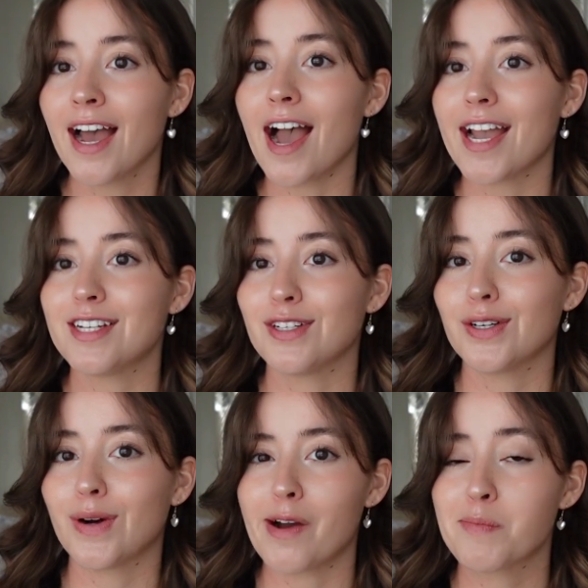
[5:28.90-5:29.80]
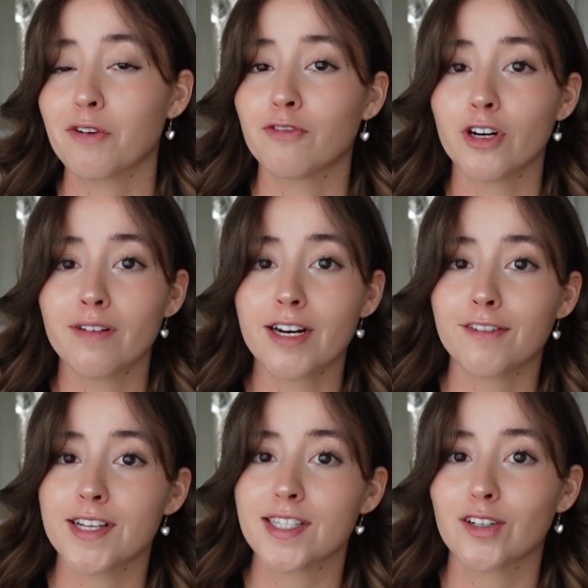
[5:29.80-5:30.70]
I do. I would prefer to read a
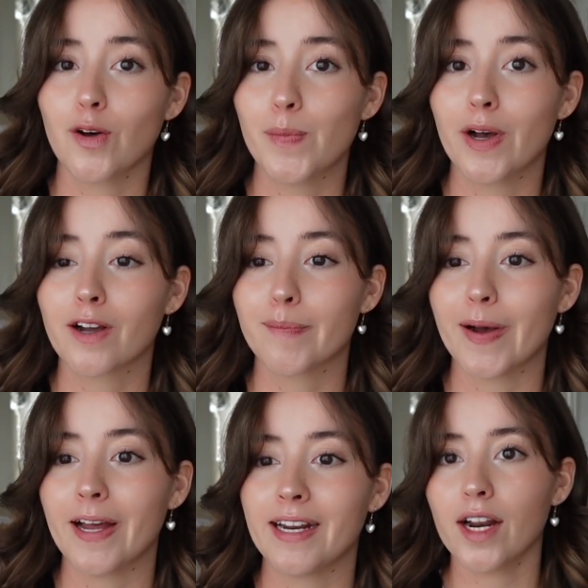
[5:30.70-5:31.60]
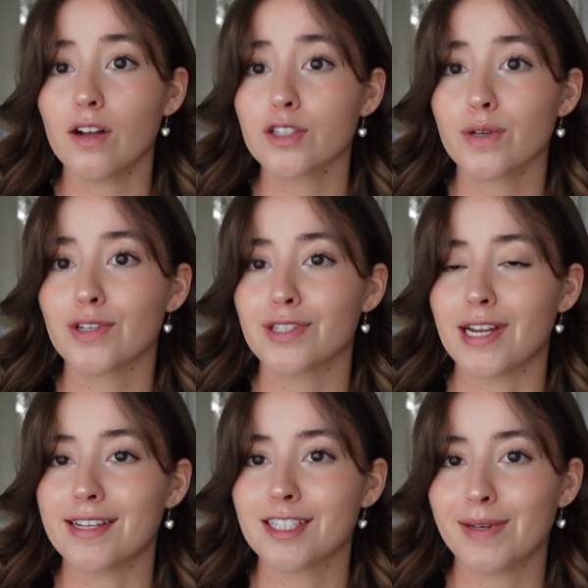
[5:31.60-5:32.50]
physical book, but it also is just
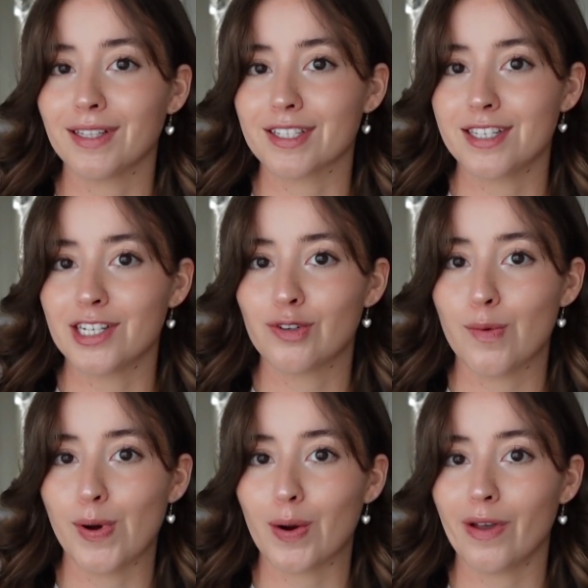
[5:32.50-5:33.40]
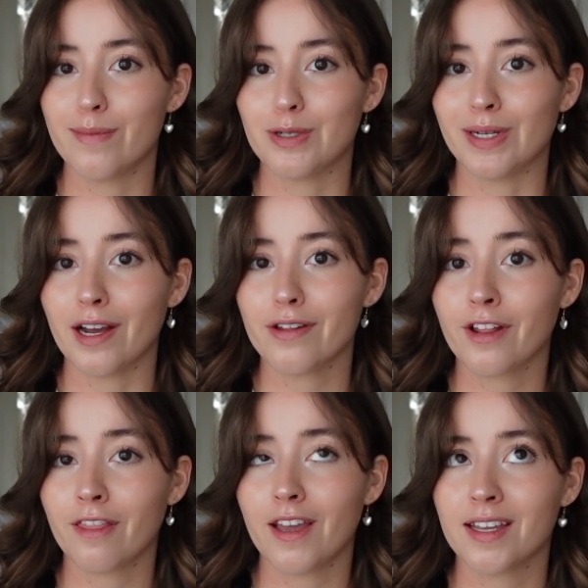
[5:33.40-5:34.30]
nice to be listening to a book while I'm doing other
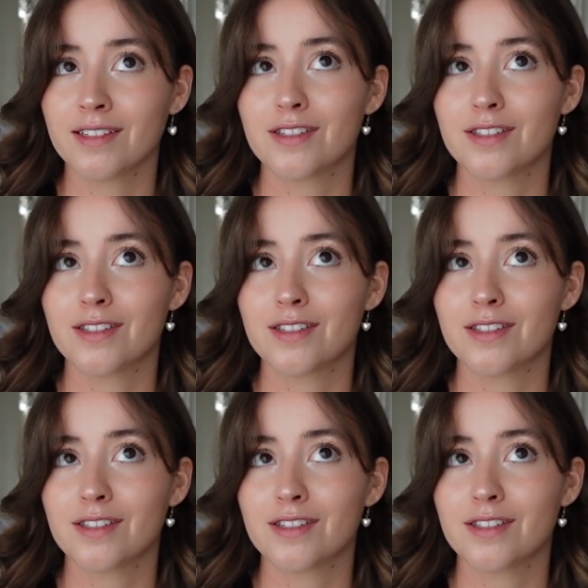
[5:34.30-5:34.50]
things.